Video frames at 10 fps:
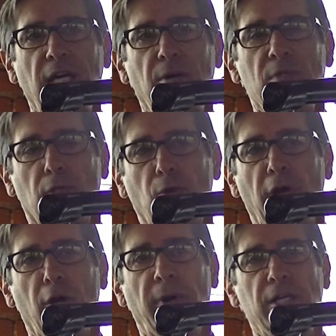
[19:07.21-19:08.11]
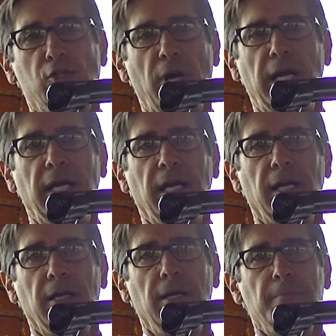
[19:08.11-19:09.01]
He was a lawyer by training,
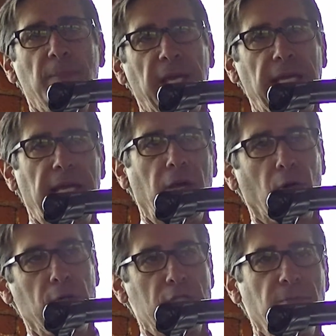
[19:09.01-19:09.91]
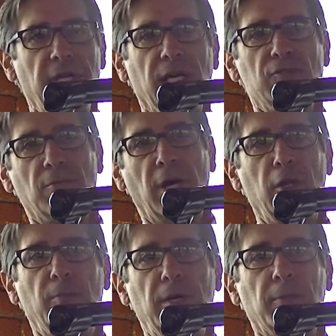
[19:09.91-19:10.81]
and he had heard some things from
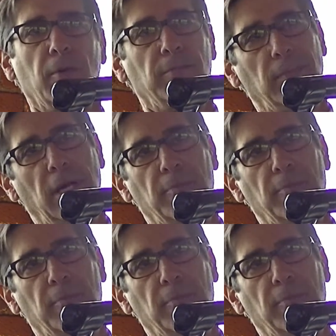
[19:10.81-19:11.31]
other people.